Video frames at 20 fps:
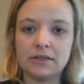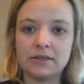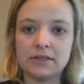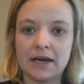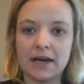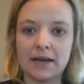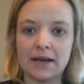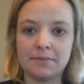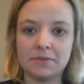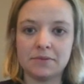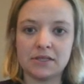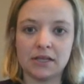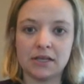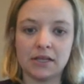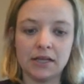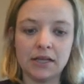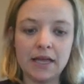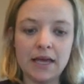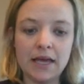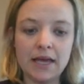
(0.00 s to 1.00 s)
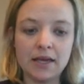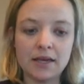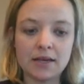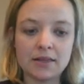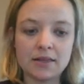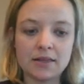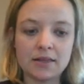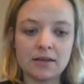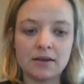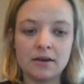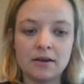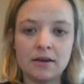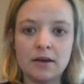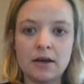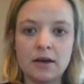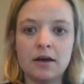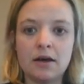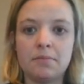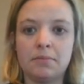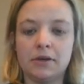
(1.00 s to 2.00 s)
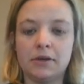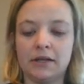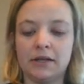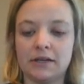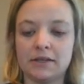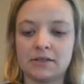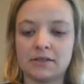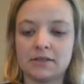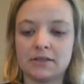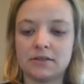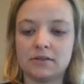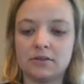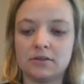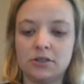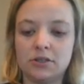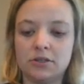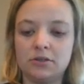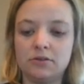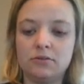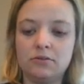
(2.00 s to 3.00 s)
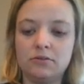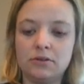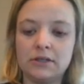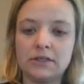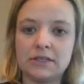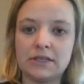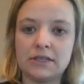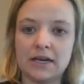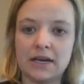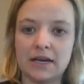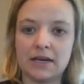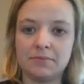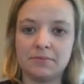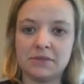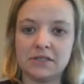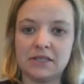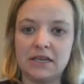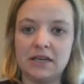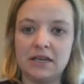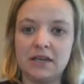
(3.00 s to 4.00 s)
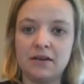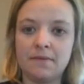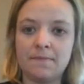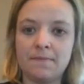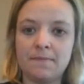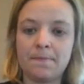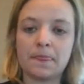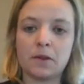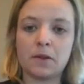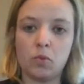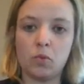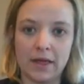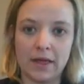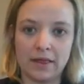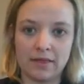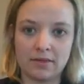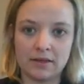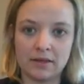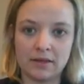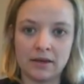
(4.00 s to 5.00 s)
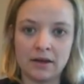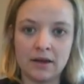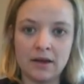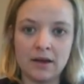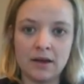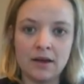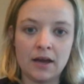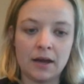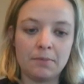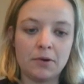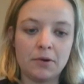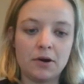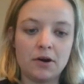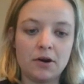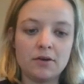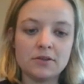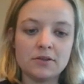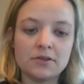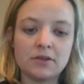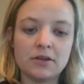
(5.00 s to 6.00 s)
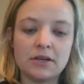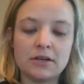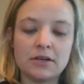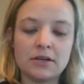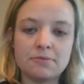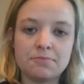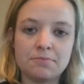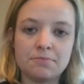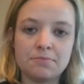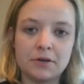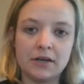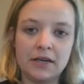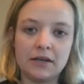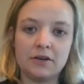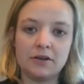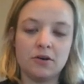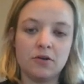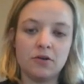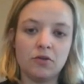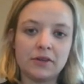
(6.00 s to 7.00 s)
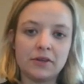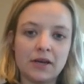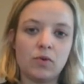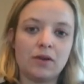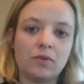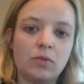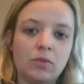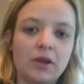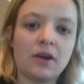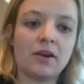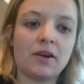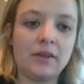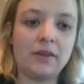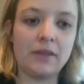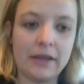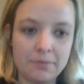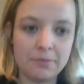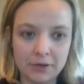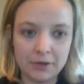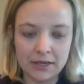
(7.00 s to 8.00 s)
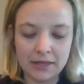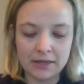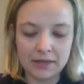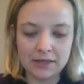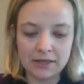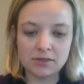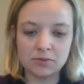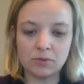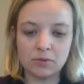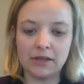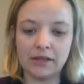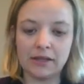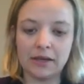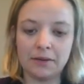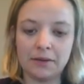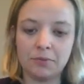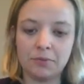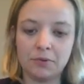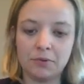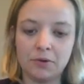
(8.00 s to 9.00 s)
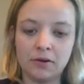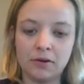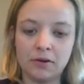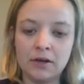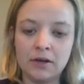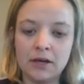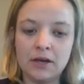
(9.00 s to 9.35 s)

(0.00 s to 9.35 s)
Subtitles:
times the length plus 2 times the width. I'm also going to put in a note that when we are labeling this, we label